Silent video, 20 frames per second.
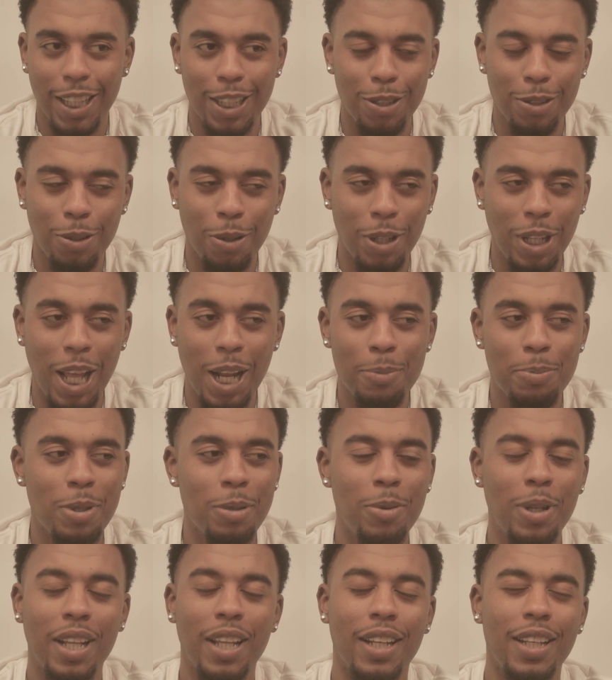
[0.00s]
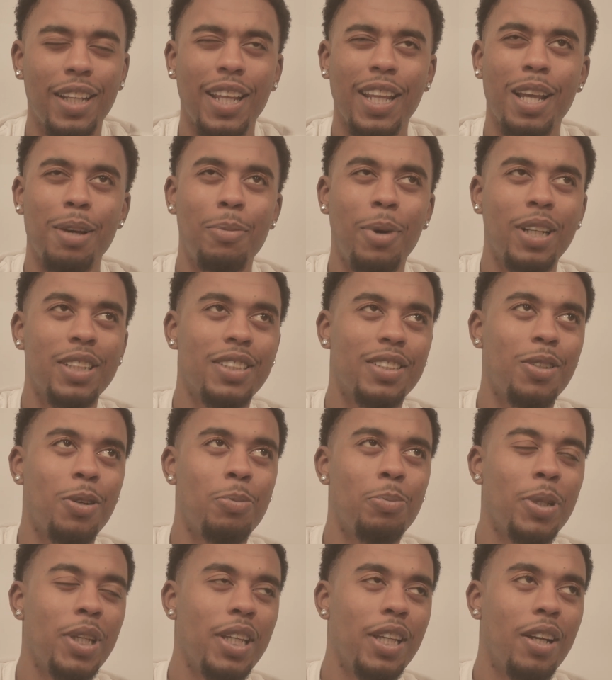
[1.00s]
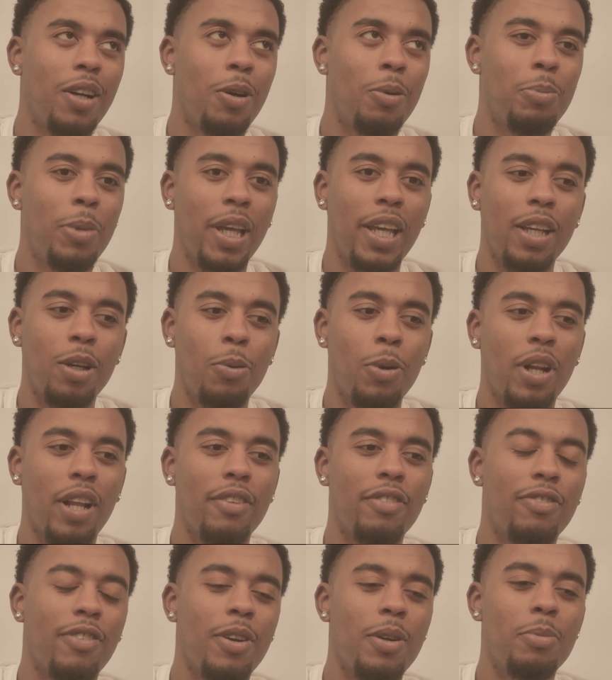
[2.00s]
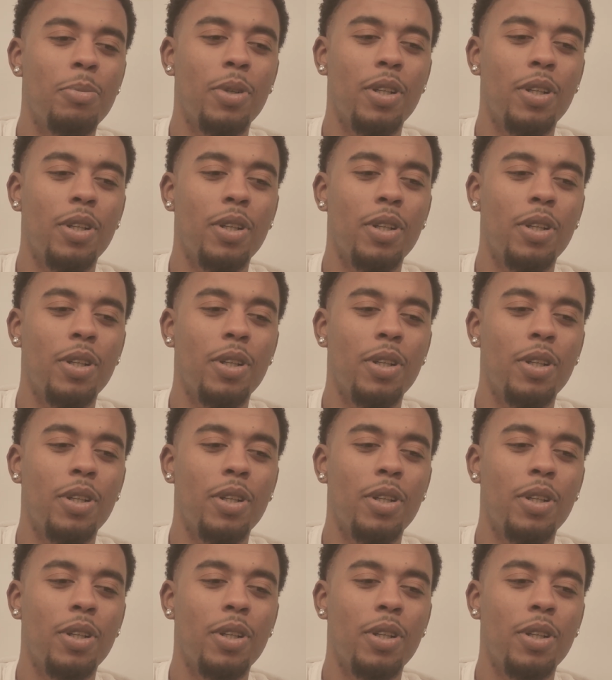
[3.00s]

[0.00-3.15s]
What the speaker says: you know, a lot of people, everybody's so big on banging where they from,